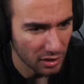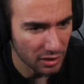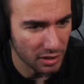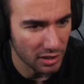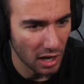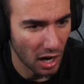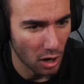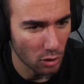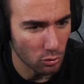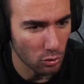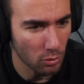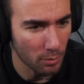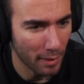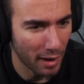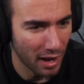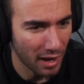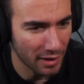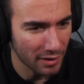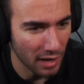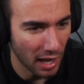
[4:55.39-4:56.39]

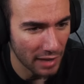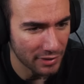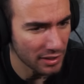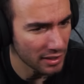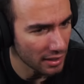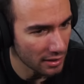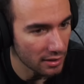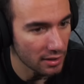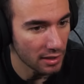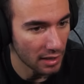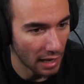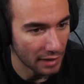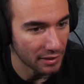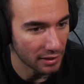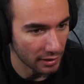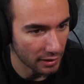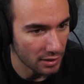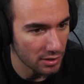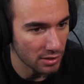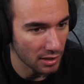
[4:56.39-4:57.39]
Garuman. I think it, I think
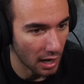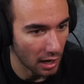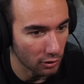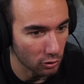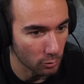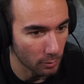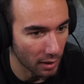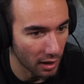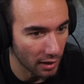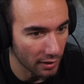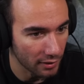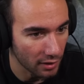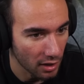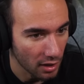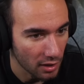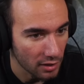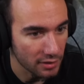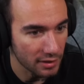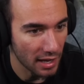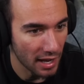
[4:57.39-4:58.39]
it is Garuman.
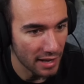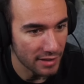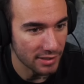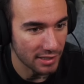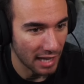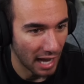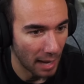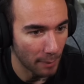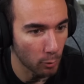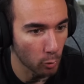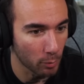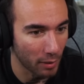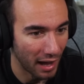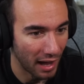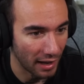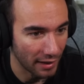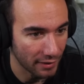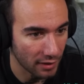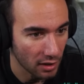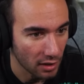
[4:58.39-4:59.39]
Yeah, it's
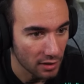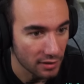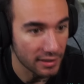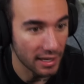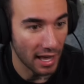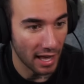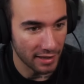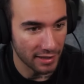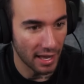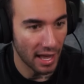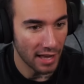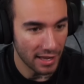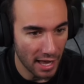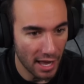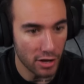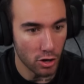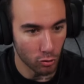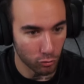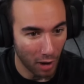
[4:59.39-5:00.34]
Gabuban. Yeah, yeah, yeah, you're